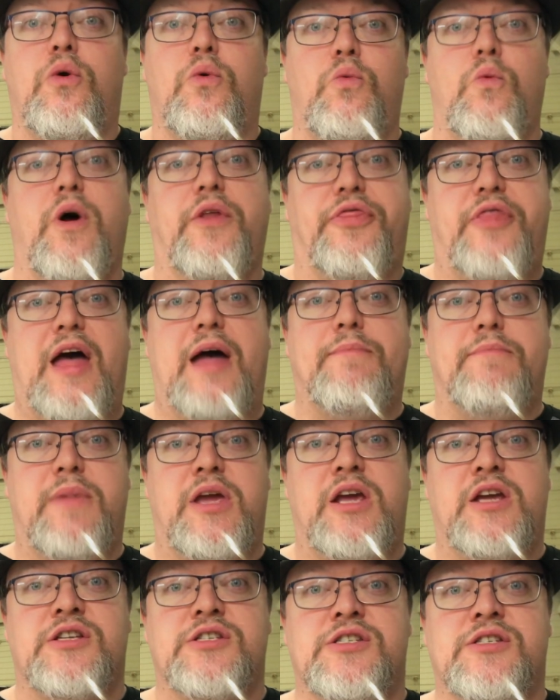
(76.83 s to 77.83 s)
What that
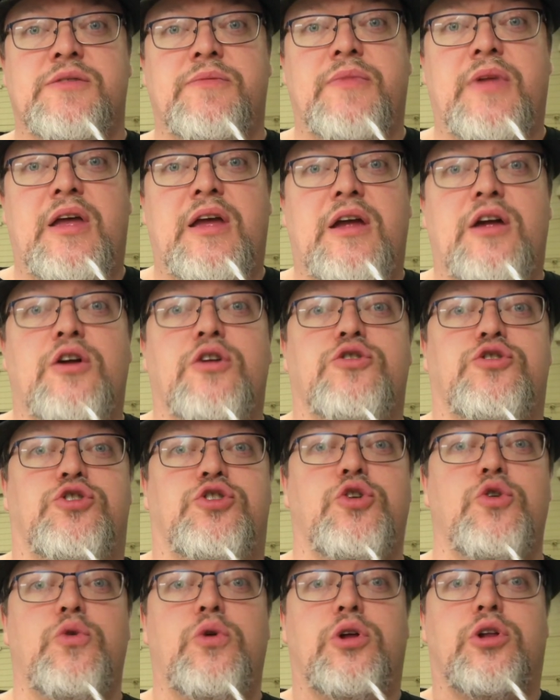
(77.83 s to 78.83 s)
means,
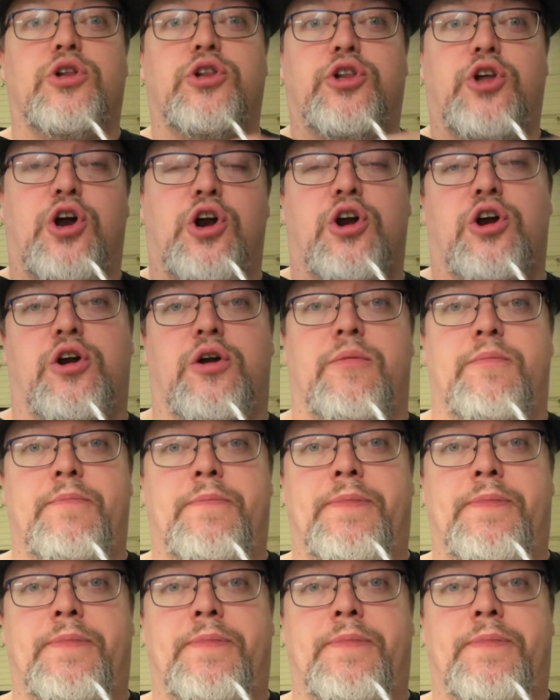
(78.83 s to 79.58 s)
to learn